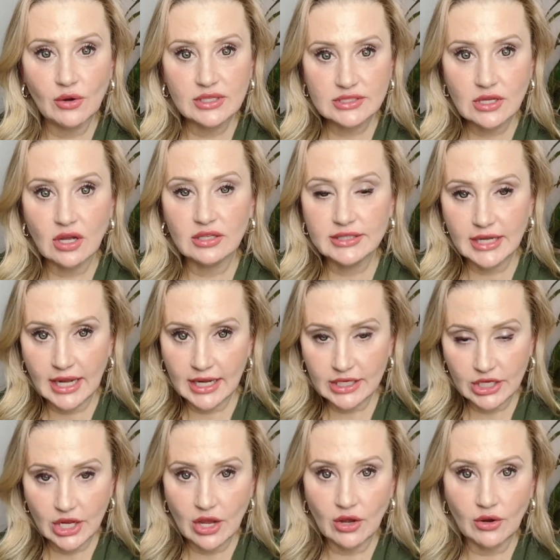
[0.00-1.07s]
It's called an
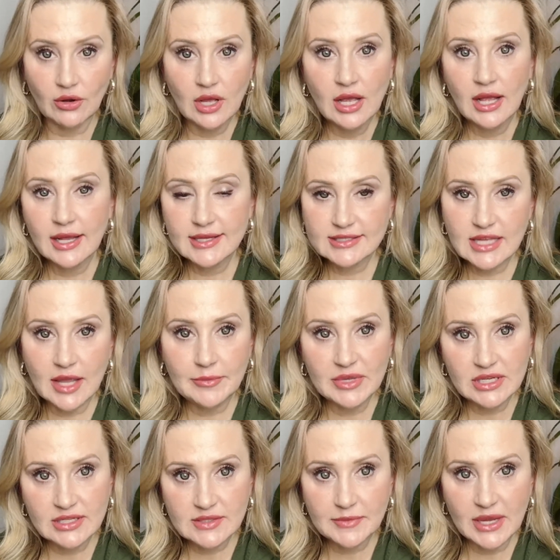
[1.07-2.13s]
ADO,
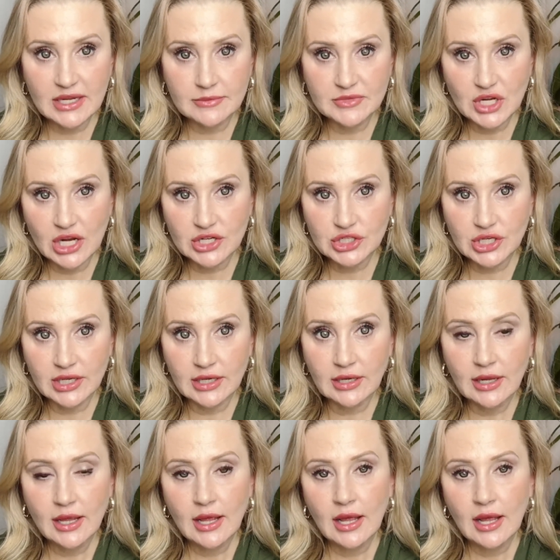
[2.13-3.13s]
assignment despite objection.